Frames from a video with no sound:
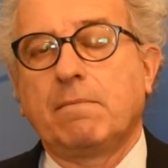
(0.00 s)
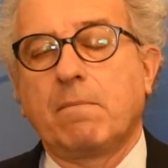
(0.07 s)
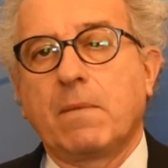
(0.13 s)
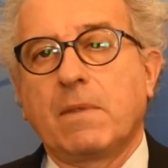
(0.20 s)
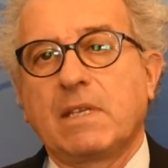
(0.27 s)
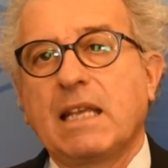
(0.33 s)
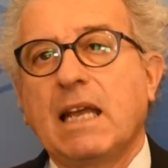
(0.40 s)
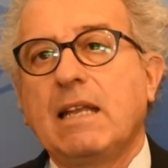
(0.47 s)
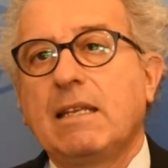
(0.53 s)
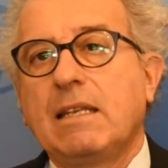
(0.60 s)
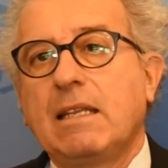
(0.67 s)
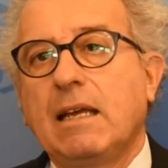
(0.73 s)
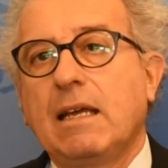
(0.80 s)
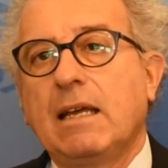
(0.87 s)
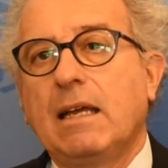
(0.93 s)

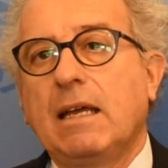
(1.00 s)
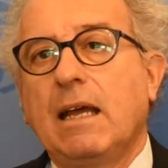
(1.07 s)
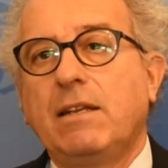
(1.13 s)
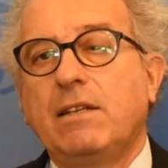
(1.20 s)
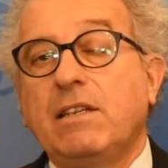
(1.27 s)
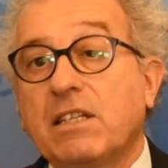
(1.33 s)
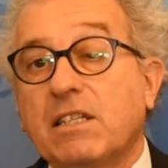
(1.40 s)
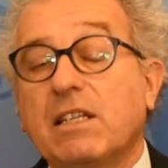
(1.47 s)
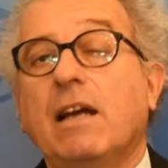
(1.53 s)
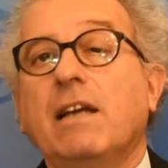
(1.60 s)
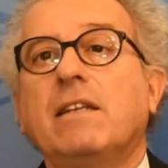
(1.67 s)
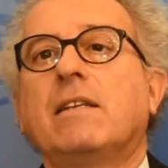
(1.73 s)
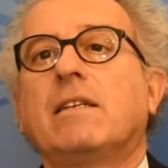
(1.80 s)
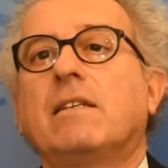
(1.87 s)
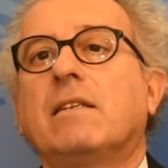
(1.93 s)
said and
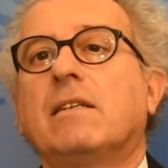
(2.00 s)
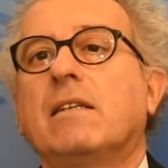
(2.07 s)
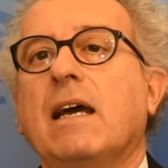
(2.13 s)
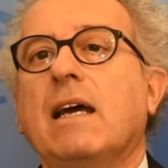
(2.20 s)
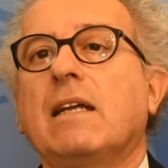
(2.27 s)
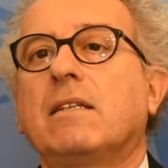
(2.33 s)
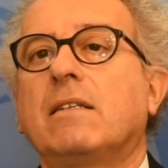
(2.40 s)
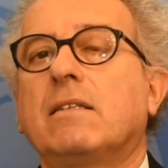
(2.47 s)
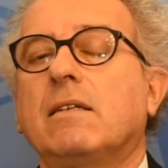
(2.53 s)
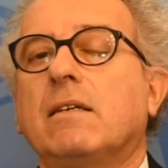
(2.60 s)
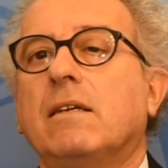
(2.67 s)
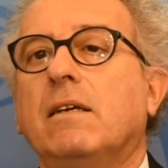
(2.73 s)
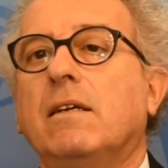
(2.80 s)
decided that